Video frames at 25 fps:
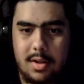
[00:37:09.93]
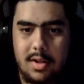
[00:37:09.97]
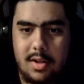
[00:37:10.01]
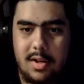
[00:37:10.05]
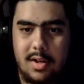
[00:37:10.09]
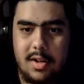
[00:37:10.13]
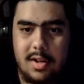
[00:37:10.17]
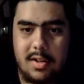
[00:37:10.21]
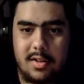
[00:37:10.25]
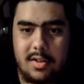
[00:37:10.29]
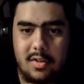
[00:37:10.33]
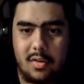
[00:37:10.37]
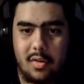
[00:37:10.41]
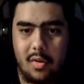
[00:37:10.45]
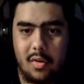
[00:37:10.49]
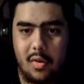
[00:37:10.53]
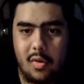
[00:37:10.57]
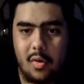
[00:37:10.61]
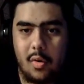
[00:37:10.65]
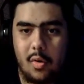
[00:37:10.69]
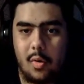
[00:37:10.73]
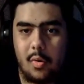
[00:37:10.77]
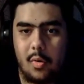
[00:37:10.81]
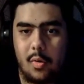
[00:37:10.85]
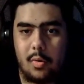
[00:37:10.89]
it's a
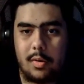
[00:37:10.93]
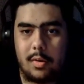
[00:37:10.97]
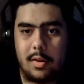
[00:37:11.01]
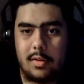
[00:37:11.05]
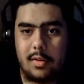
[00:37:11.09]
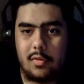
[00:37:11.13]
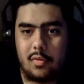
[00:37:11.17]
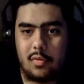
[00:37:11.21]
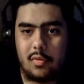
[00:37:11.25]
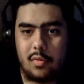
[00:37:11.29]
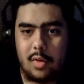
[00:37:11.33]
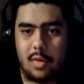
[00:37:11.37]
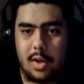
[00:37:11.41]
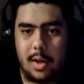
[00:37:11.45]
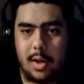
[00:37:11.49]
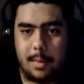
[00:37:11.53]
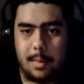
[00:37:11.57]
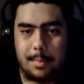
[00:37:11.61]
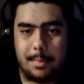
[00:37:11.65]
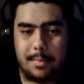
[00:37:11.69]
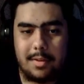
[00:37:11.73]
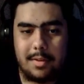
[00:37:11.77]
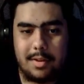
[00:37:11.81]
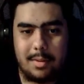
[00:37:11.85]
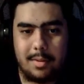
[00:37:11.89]
hole that
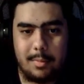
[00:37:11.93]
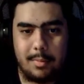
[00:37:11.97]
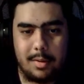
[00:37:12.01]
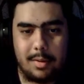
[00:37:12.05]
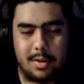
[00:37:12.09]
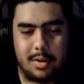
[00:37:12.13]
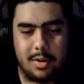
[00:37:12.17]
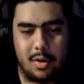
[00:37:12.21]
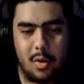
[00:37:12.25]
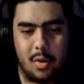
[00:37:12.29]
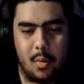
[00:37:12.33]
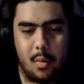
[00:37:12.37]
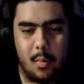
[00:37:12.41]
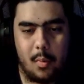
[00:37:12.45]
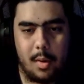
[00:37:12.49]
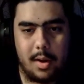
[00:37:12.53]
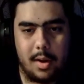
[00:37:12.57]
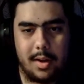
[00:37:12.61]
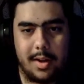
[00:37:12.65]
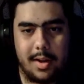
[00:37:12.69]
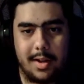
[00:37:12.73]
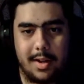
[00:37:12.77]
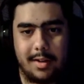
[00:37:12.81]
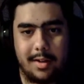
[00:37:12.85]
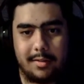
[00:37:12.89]
drops with no
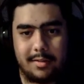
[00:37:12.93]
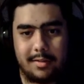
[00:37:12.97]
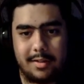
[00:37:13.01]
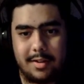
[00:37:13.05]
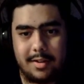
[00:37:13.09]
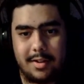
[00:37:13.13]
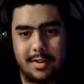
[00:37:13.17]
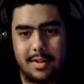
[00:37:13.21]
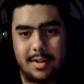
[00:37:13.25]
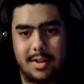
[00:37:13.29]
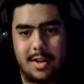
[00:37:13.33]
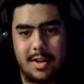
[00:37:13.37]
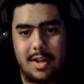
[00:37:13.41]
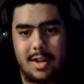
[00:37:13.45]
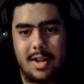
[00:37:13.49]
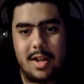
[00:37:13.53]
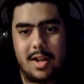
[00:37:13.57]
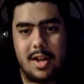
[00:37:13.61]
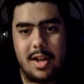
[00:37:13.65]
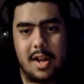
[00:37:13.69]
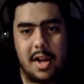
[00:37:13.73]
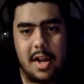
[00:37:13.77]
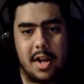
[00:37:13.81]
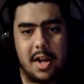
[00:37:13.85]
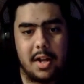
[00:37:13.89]
way out.
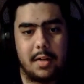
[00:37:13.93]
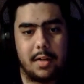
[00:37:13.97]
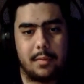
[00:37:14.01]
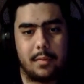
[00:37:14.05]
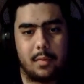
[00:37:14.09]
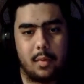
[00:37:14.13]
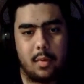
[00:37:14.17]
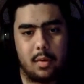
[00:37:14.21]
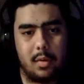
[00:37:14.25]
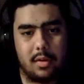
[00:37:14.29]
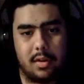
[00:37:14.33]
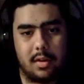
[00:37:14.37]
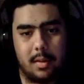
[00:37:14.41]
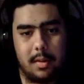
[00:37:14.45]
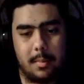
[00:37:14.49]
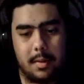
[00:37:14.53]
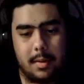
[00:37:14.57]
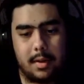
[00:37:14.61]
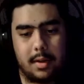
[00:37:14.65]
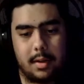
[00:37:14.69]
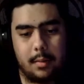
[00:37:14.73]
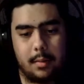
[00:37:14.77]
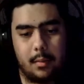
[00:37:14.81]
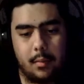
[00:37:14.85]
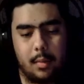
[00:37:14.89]
And of course I make
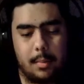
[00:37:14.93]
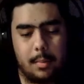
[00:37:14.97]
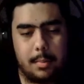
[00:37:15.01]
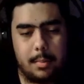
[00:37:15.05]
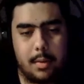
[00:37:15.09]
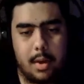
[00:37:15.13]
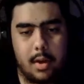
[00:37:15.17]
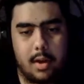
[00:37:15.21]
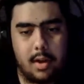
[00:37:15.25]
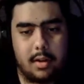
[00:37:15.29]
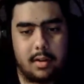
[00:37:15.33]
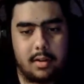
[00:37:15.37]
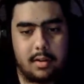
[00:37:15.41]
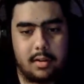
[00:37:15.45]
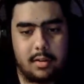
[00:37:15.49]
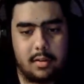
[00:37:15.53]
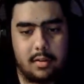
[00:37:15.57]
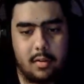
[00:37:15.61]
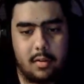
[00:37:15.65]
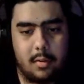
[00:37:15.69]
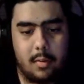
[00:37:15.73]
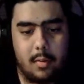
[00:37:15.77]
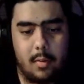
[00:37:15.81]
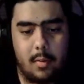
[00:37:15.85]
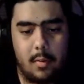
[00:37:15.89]
it a one block,
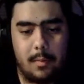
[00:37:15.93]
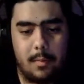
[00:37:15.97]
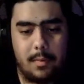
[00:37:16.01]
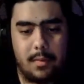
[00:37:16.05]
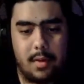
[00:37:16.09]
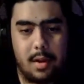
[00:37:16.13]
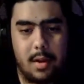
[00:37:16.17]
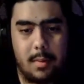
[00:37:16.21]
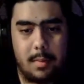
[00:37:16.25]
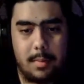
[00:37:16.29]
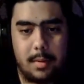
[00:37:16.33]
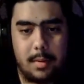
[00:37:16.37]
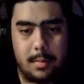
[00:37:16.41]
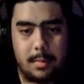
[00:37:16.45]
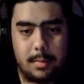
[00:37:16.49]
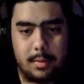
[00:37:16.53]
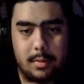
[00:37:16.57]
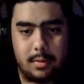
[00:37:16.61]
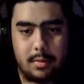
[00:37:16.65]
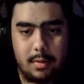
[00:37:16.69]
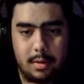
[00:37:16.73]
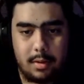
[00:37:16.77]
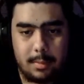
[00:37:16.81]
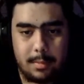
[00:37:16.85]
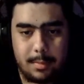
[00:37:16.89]
so hopefully I'll be able to
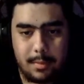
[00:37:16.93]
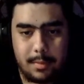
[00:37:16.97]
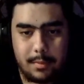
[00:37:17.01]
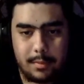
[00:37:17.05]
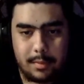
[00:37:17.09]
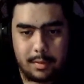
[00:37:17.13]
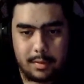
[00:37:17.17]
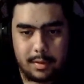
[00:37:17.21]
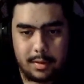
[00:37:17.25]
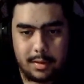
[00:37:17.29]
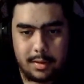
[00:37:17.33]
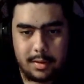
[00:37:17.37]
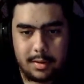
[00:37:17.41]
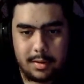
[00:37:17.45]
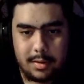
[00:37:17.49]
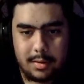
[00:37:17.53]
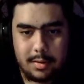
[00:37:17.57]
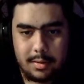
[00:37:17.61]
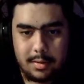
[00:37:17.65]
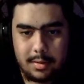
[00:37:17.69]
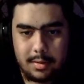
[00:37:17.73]
do this perfectly. Boom,